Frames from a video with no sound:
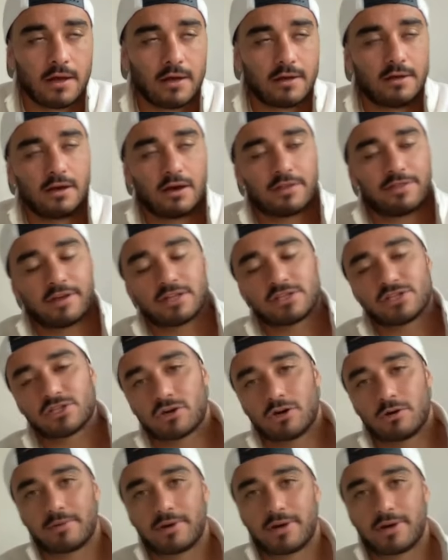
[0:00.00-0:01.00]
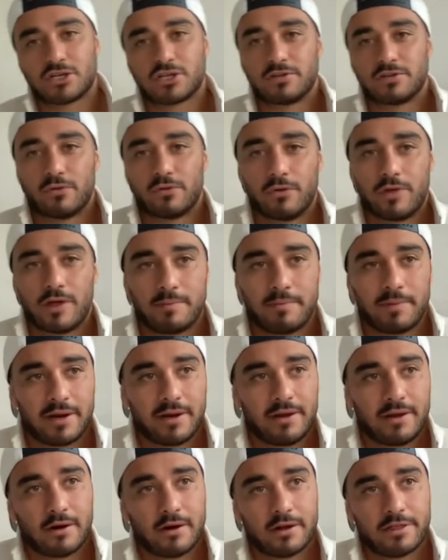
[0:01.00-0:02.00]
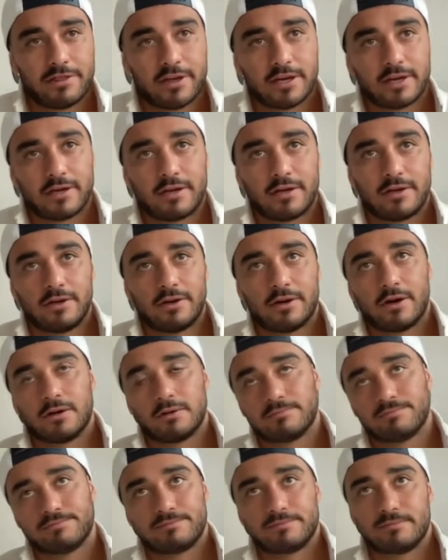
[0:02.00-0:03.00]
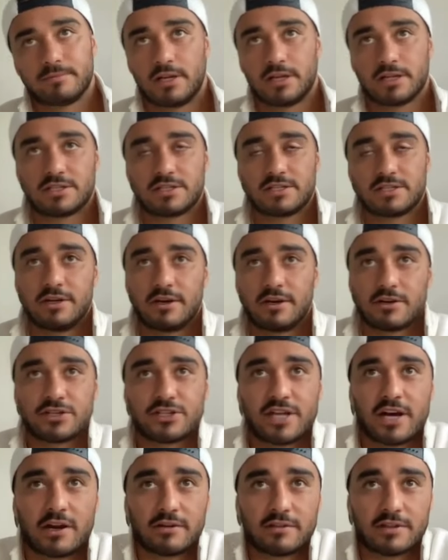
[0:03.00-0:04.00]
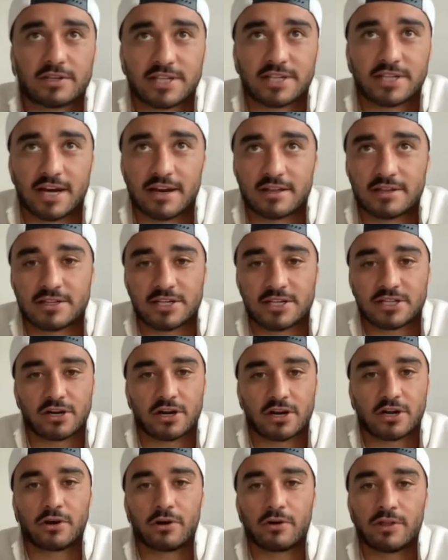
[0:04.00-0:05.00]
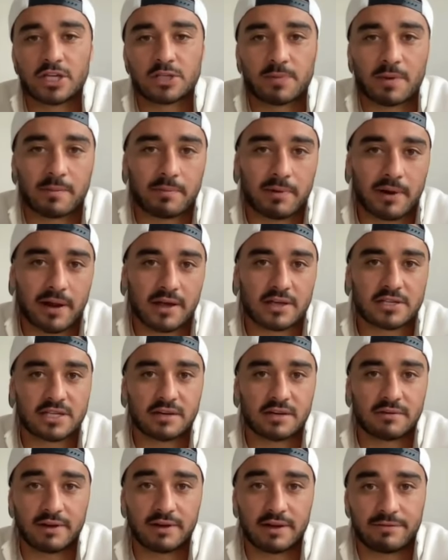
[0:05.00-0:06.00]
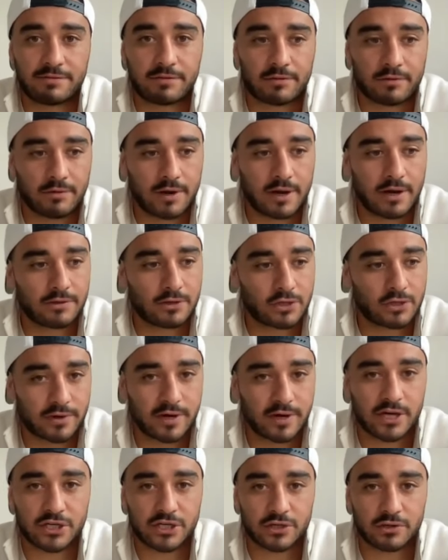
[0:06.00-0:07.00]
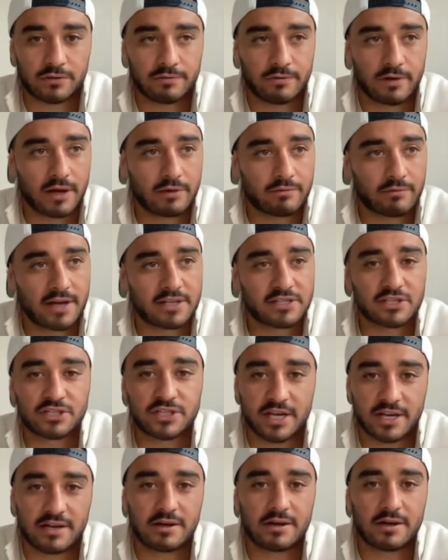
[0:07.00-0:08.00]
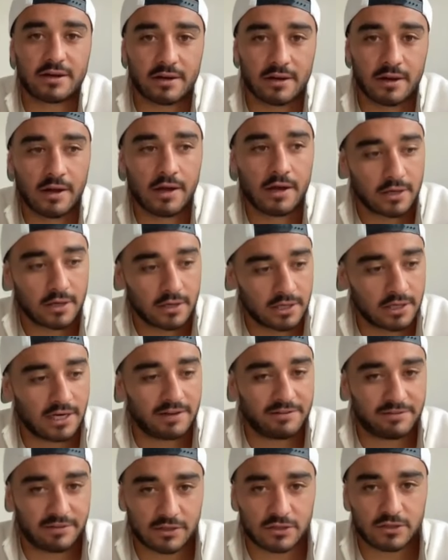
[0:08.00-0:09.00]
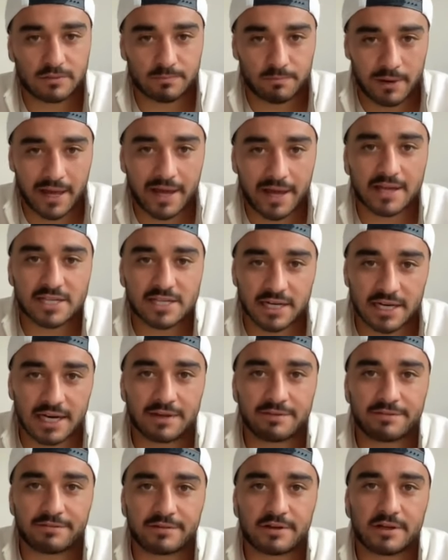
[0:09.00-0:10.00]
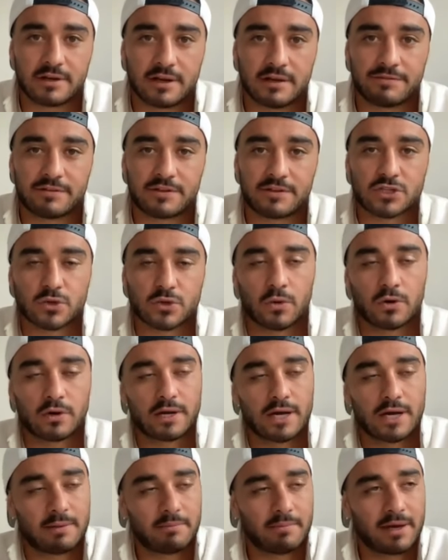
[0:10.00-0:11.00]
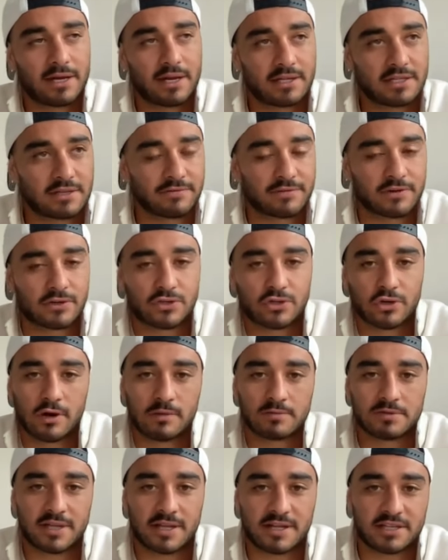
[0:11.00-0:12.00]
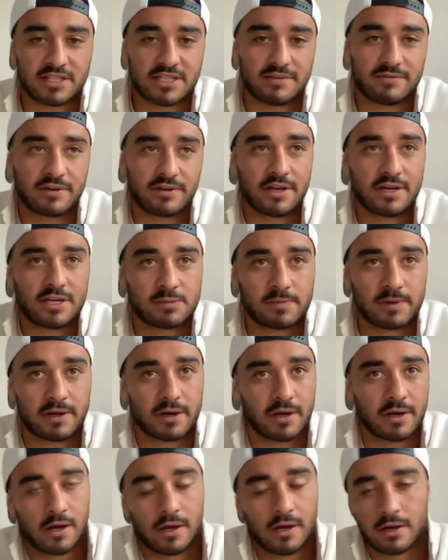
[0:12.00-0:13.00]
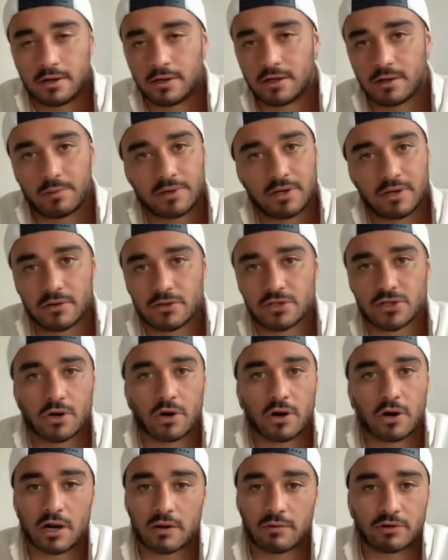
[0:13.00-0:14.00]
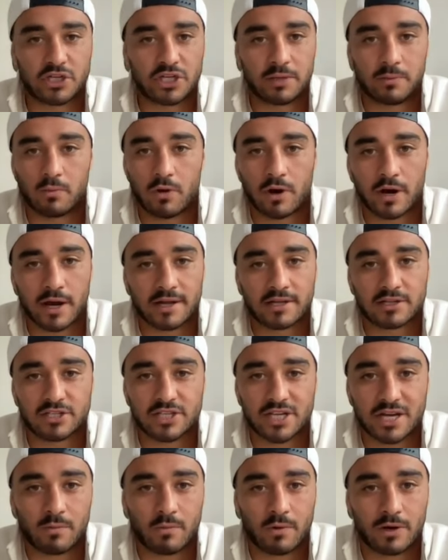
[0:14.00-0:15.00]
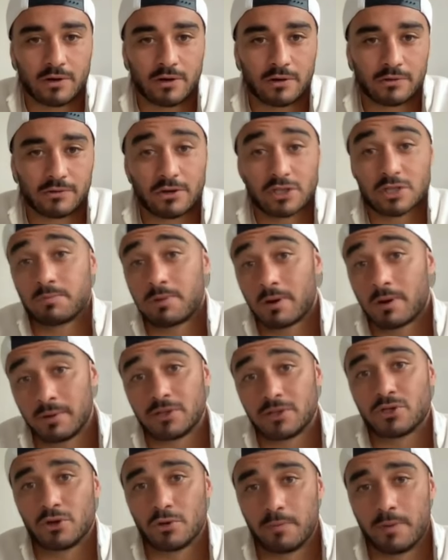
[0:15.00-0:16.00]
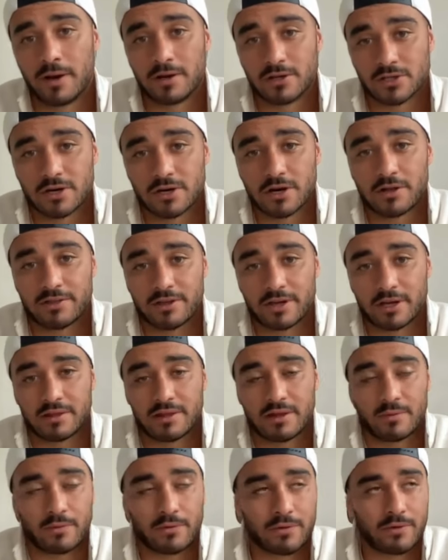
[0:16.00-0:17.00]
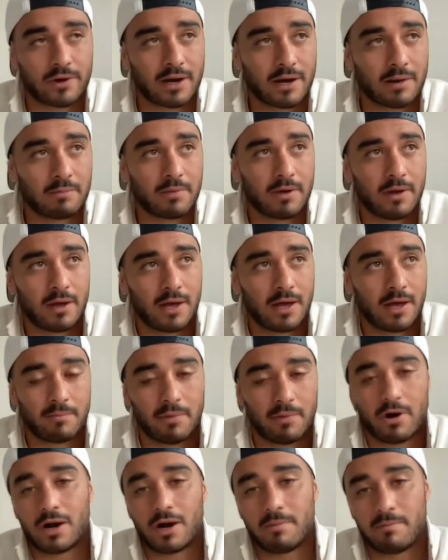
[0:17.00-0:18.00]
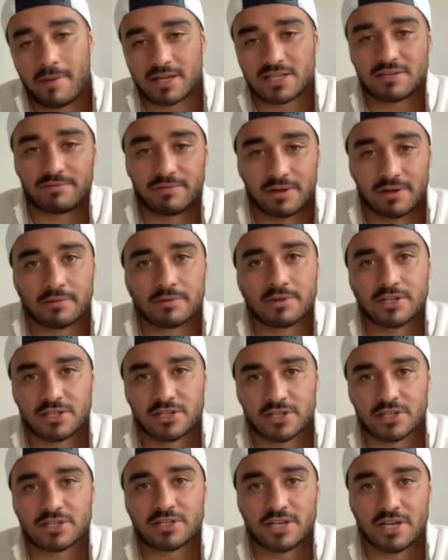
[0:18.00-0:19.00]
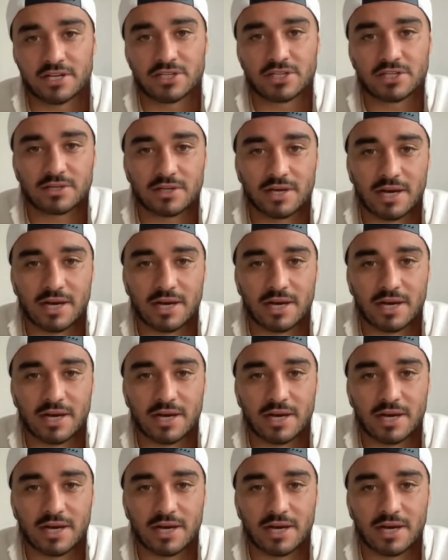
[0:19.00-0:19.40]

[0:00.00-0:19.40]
yeah i think it's a combination of all that benny i think mm. you know let's you know start at the start of the season. I know there's been players that have left throughout the duration of like Razor's tenure, and you left players had left left the squad um, at, at, different times in that seven years. But you know when you lose a guy like Richie Mo'unga and Sam Whitelock, those are probably two pillars I think that were um, behind massively with the success